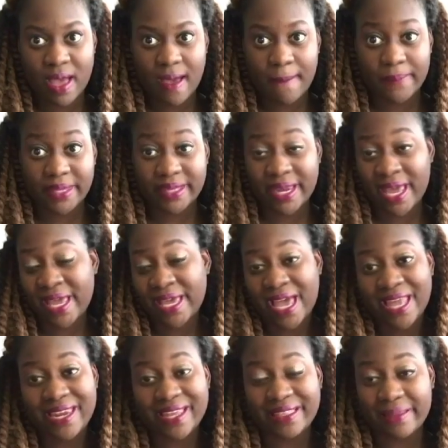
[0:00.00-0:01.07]
I mean, I ain't
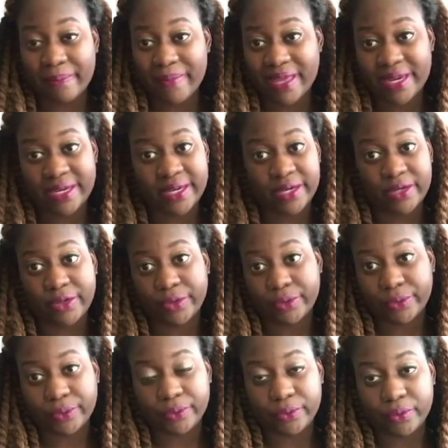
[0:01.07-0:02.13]
got nothing better to
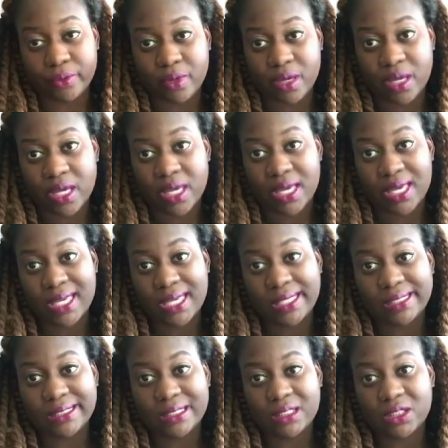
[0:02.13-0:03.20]
do.
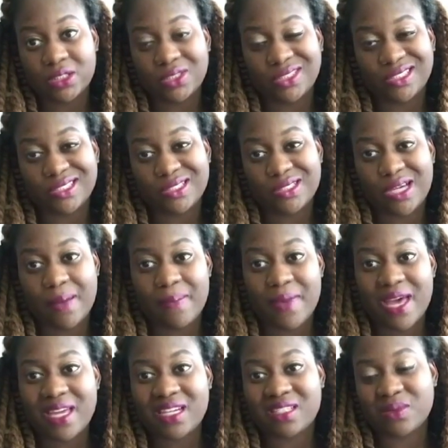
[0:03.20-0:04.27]
So I
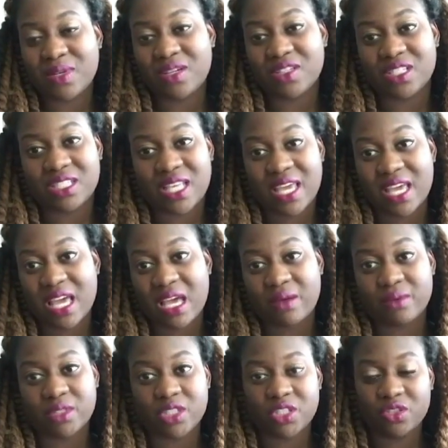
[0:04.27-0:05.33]
might as well just hang
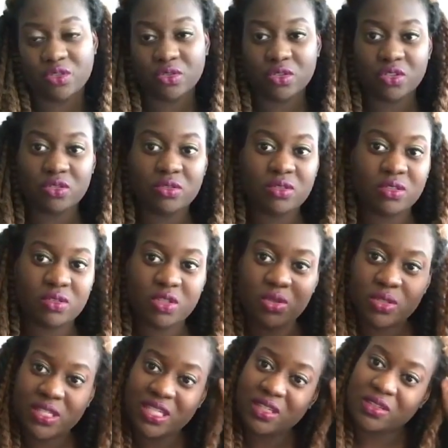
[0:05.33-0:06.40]
out with you.
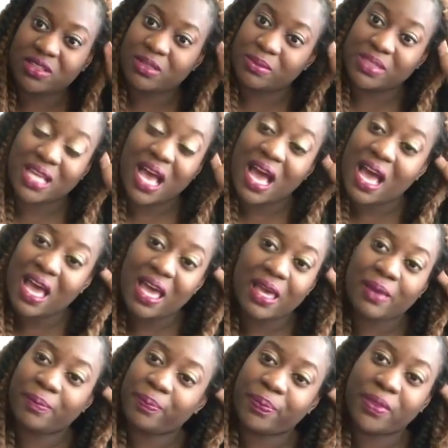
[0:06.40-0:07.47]
You'll kill some
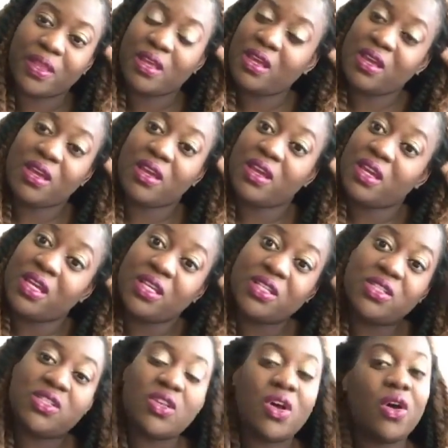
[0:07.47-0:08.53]
time.
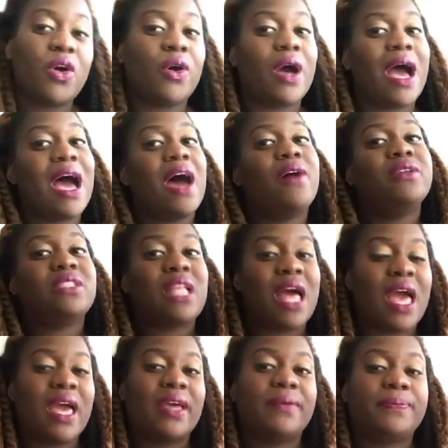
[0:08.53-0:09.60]
So I was
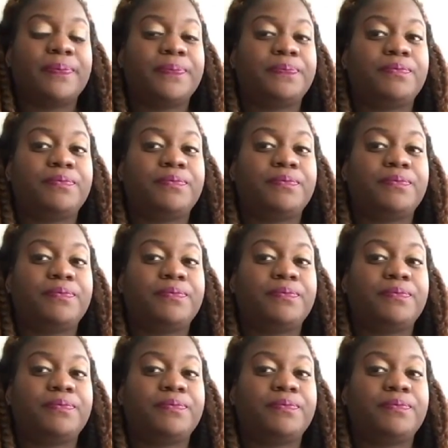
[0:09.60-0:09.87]
like,